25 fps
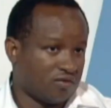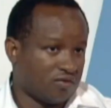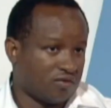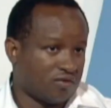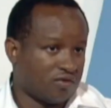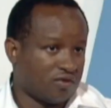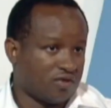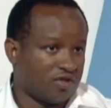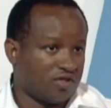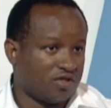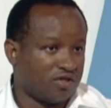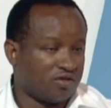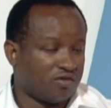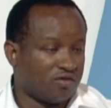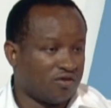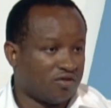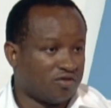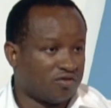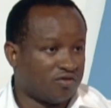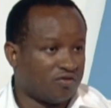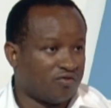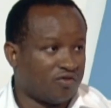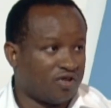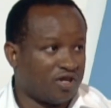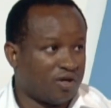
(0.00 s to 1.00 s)
this is
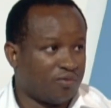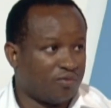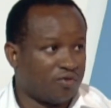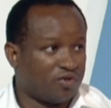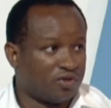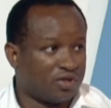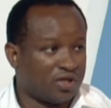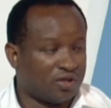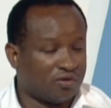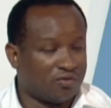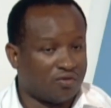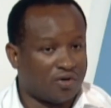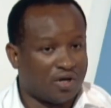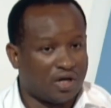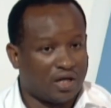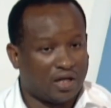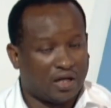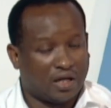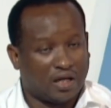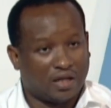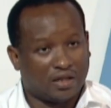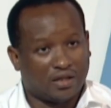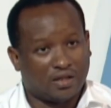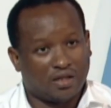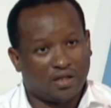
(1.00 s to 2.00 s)
also very important to
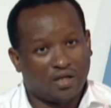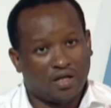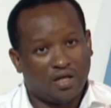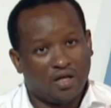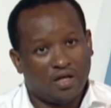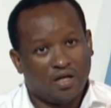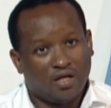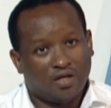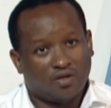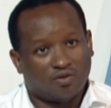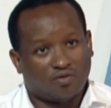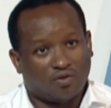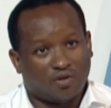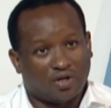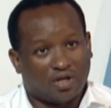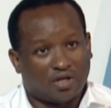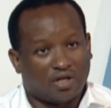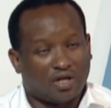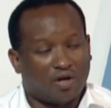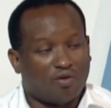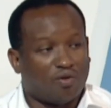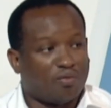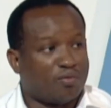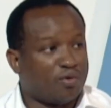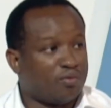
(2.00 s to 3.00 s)
highlight so that
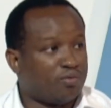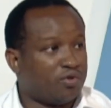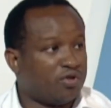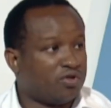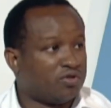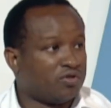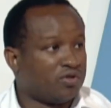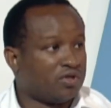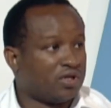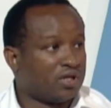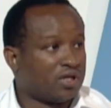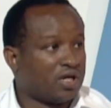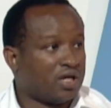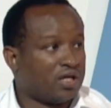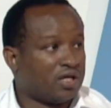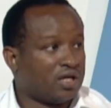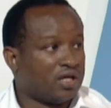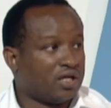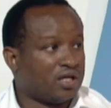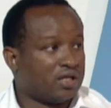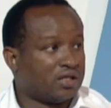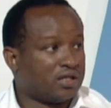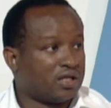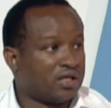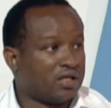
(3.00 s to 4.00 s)
our population can
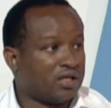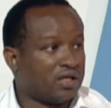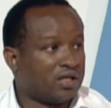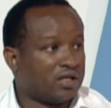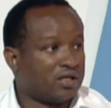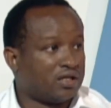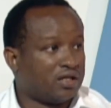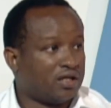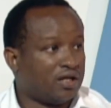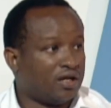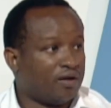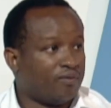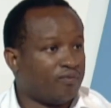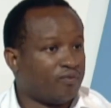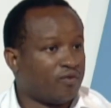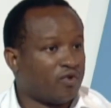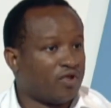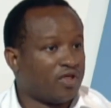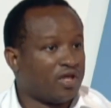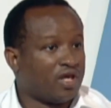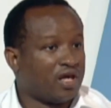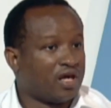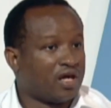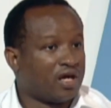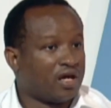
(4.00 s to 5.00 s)
understand that
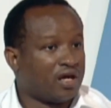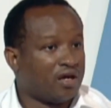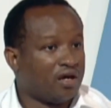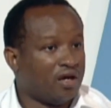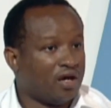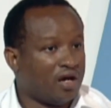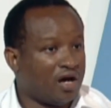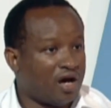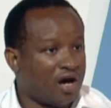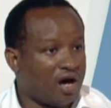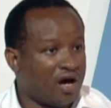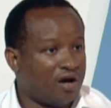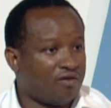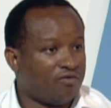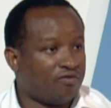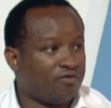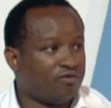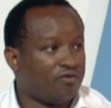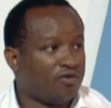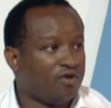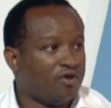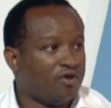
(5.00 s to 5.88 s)
they have